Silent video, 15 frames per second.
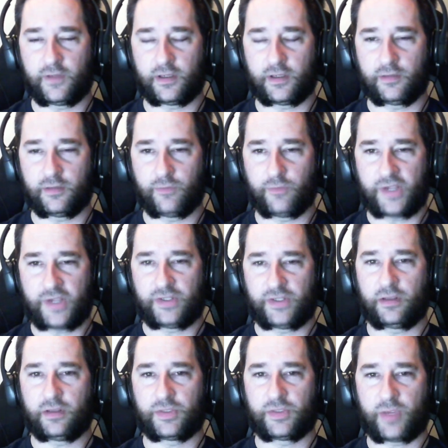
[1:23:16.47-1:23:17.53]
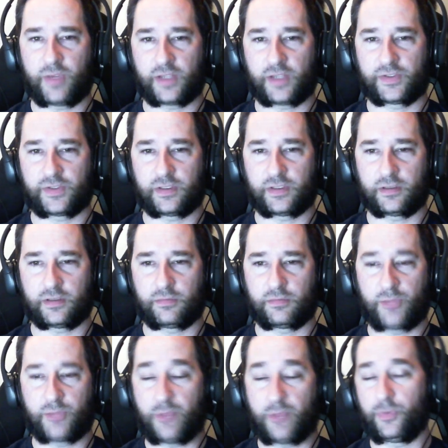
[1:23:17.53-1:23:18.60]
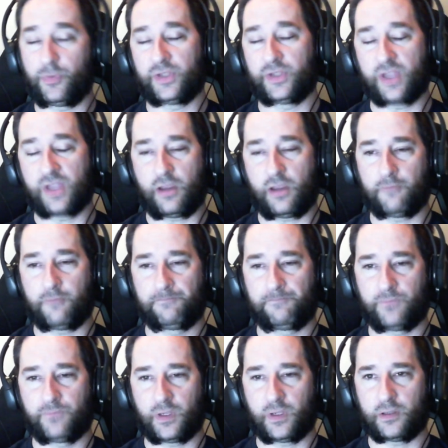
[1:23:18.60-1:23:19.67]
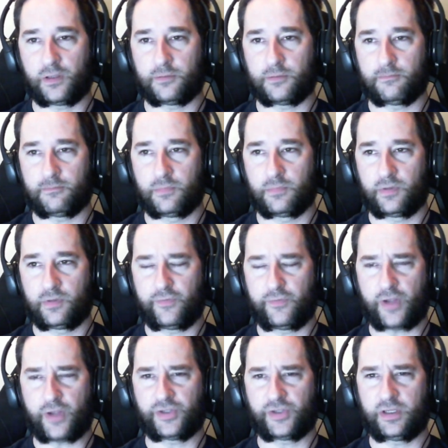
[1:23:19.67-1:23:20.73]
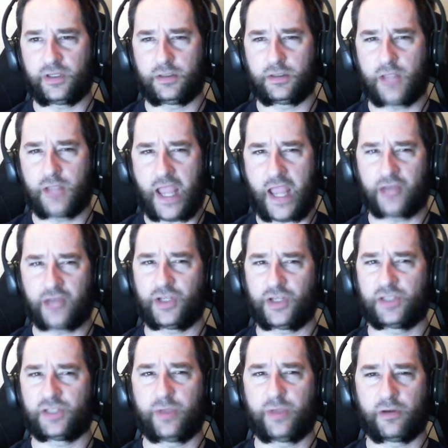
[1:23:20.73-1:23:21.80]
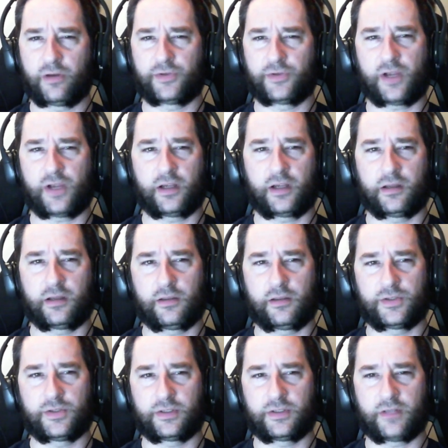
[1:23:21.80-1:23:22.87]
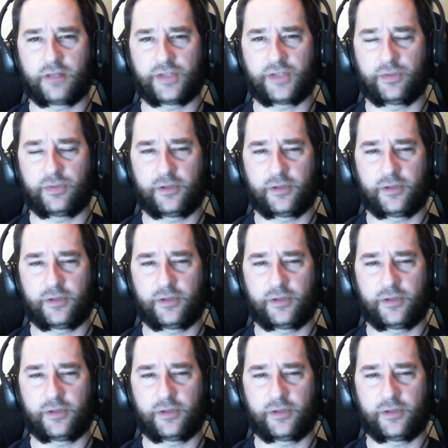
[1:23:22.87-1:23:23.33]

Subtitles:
racing this past couple weeks now. Have you actually had a chance to be out on the track this last little bit?